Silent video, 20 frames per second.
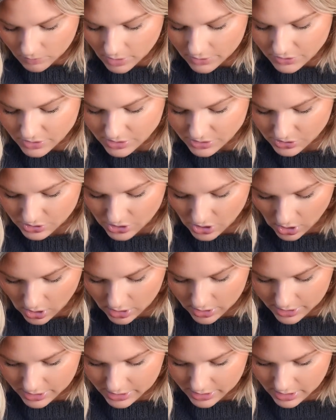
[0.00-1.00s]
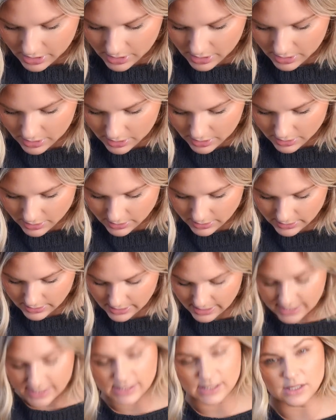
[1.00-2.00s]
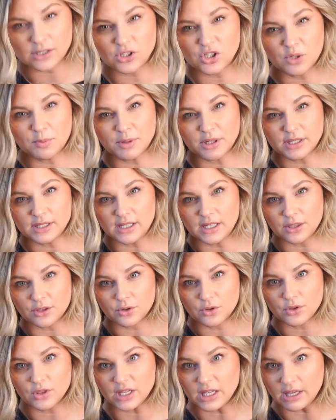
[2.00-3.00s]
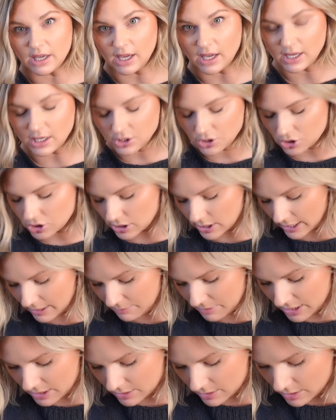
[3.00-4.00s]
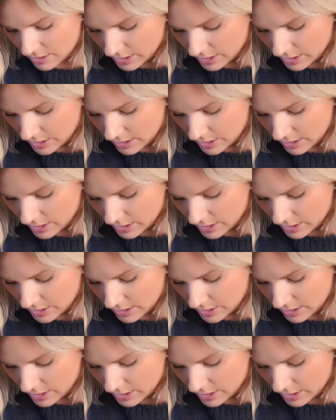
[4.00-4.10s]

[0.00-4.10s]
This yarn isn't super see-through, the gauge, I mean.